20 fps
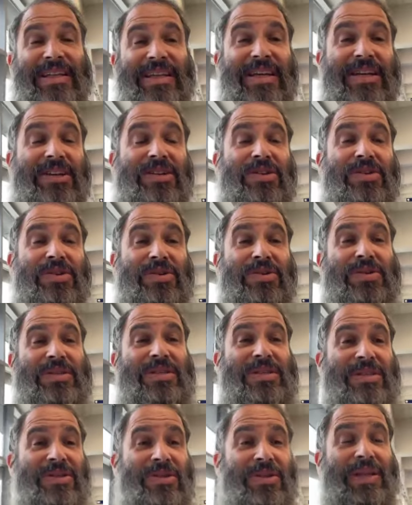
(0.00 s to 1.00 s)

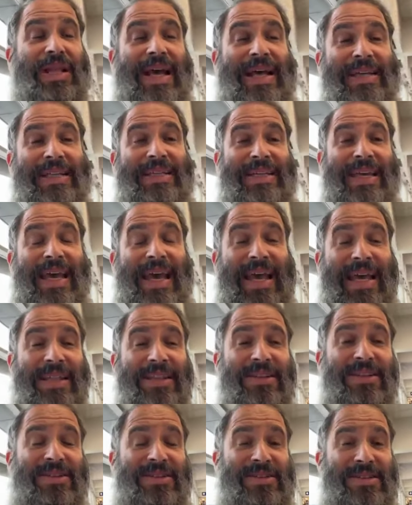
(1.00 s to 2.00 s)
continues to light
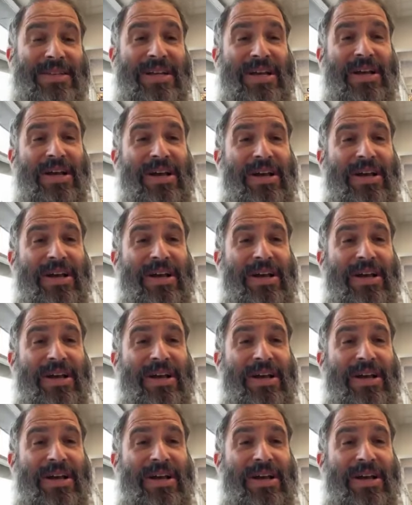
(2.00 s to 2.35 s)
candles